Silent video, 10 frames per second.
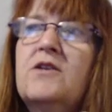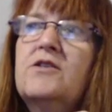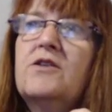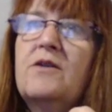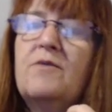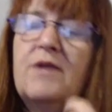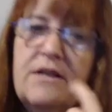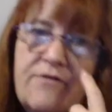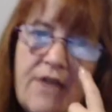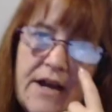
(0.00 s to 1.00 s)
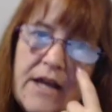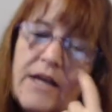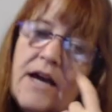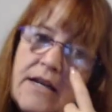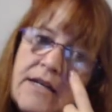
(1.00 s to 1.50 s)
So they went in Friday,
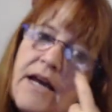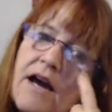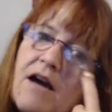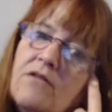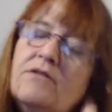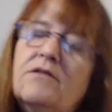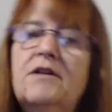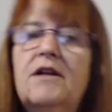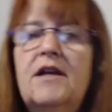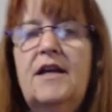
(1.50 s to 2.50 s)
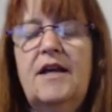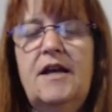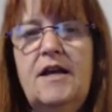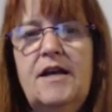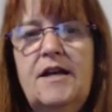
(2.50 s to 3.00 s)
cut it out,
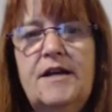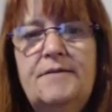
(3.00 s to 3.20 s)
and